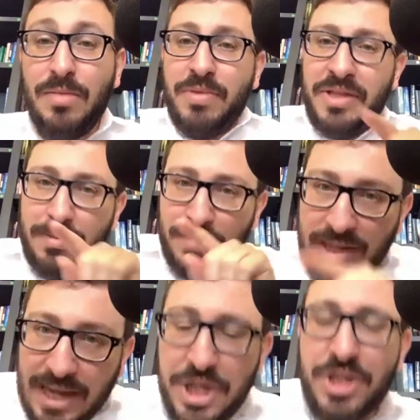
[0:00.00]
But the
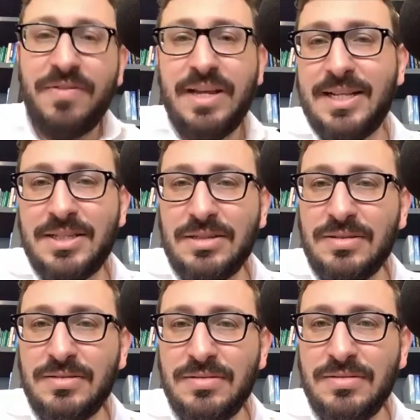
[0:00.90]
implication of the answer,
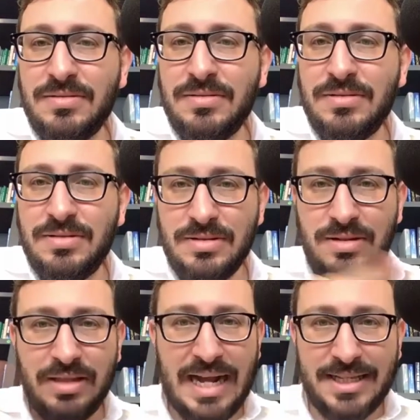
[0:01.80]

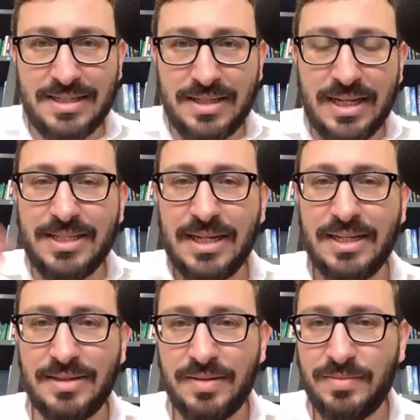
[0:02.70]
that's the insight.